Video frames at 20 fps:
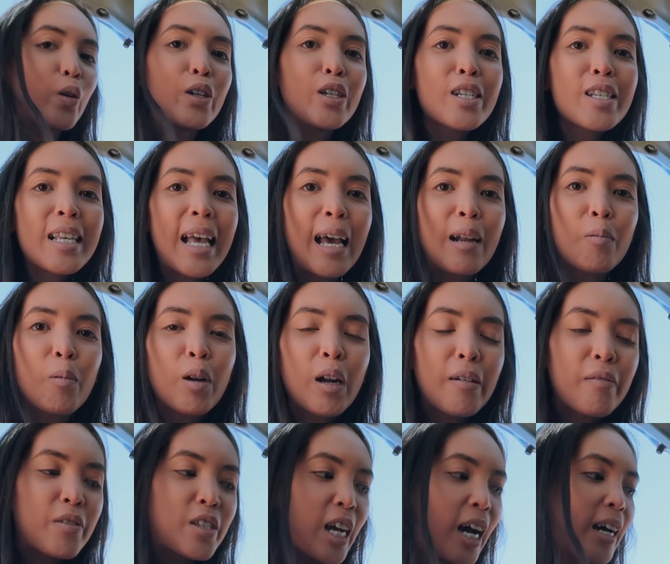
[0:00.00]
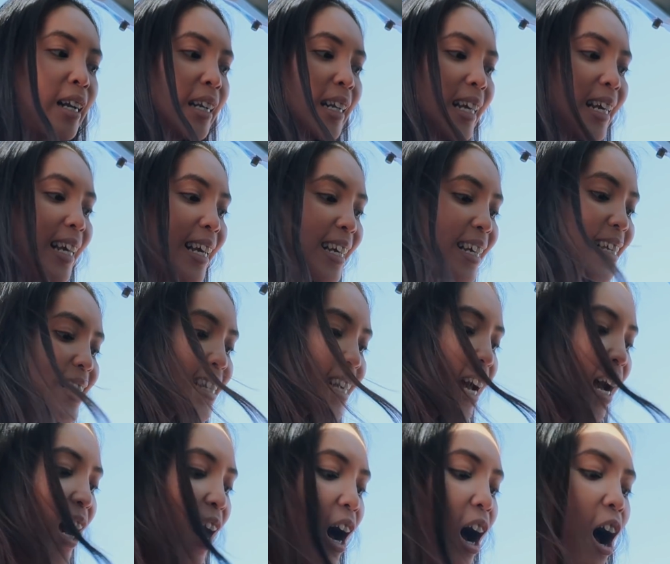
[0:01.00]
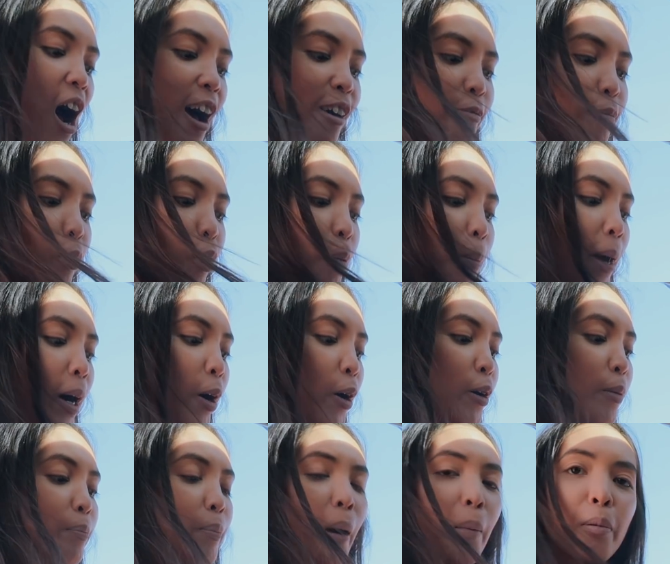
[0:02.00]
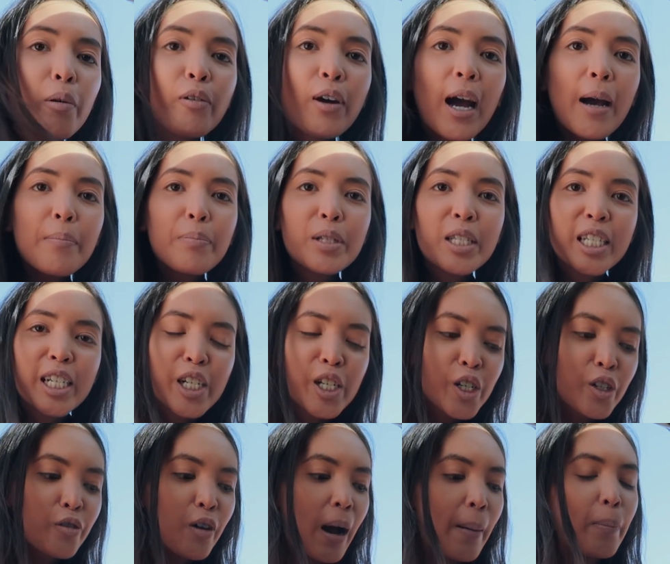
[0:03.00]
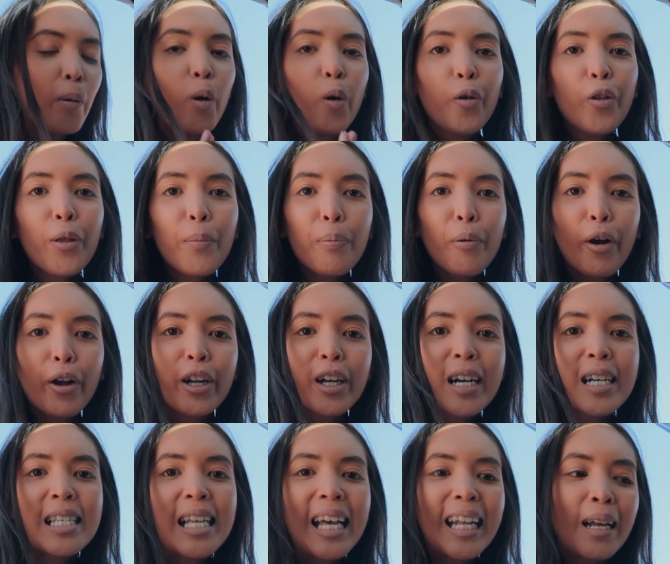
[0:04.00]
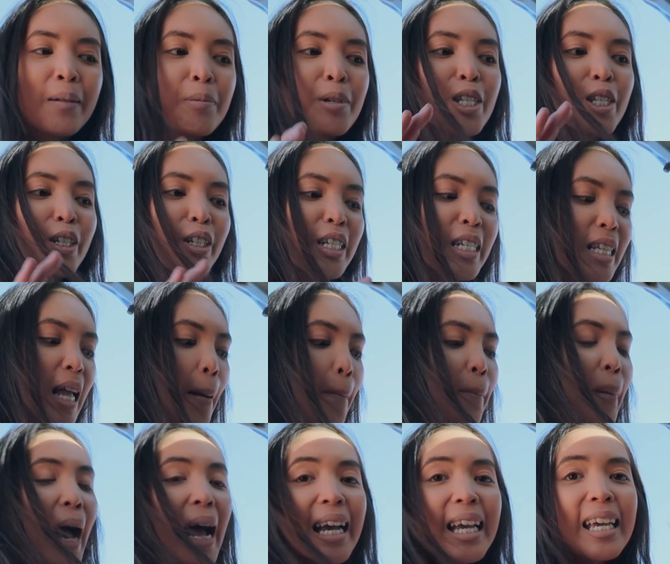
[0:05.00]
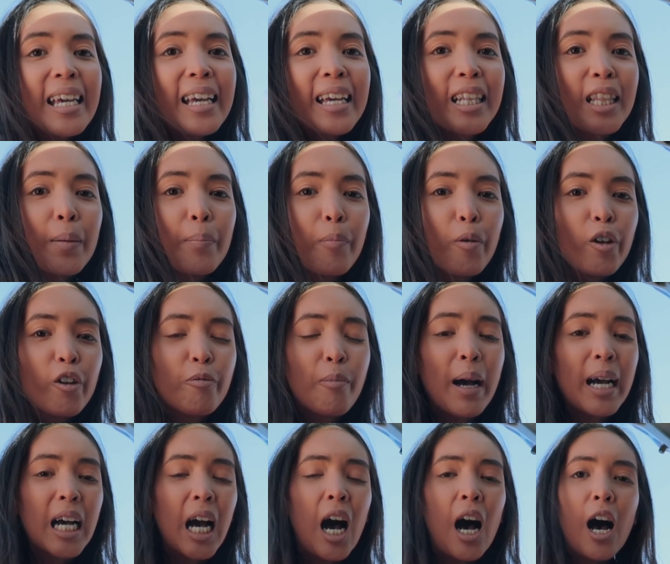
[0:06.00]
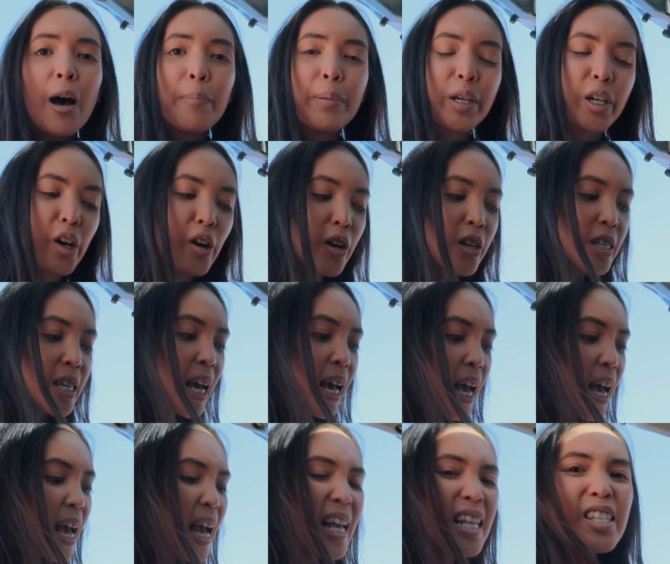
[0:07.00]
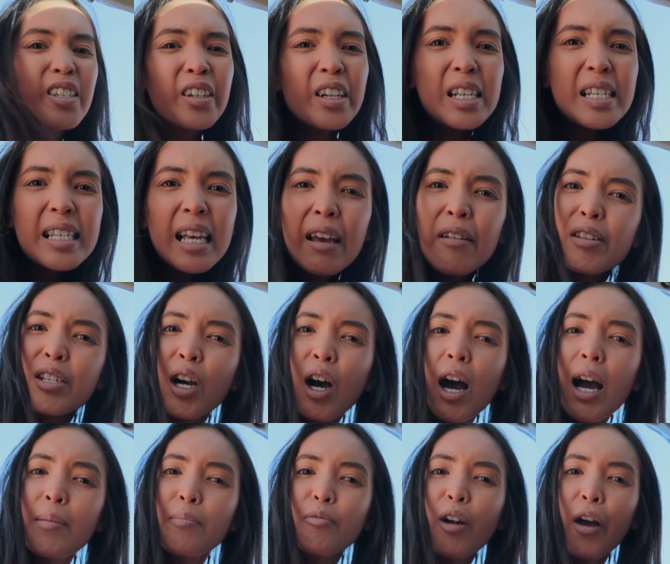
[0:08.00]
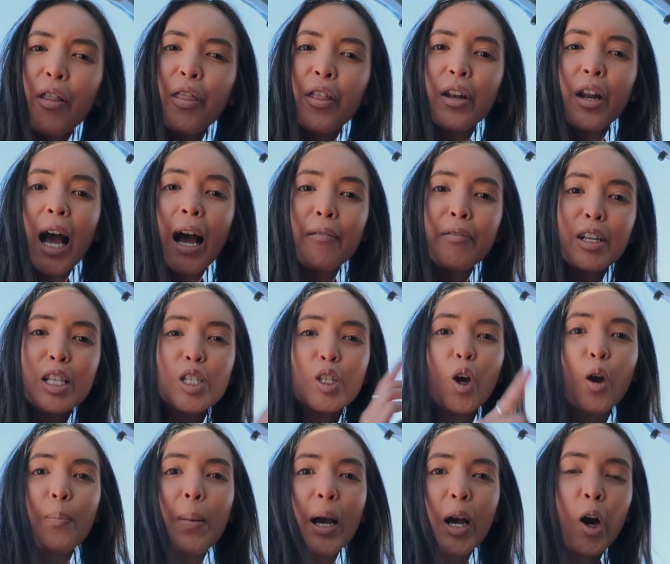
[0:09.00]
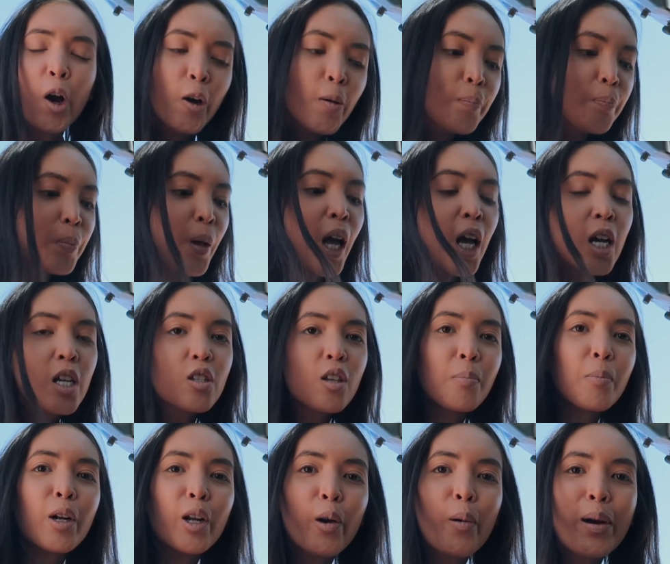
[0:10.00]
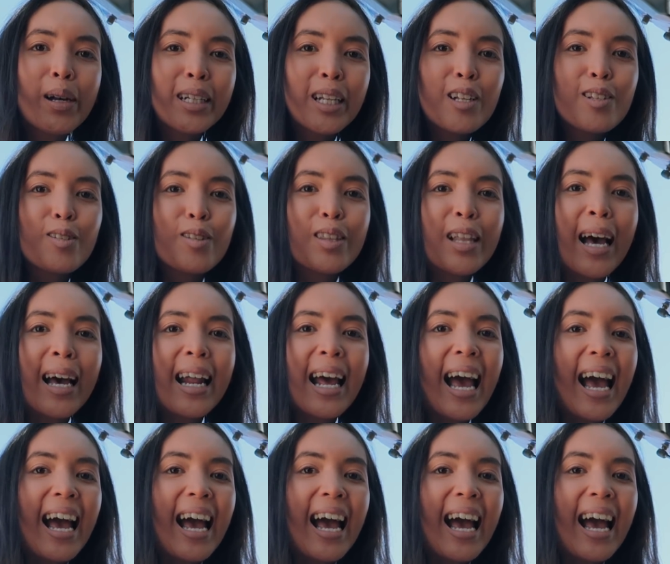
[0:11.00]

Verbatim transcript: orders and what I've done is I've bought my own bubble wrap, tissue wrap, all the products and I'm just going to start packing it in the boot of my car because it's going to save time rather than having to go back home. So I'm going to quickly do that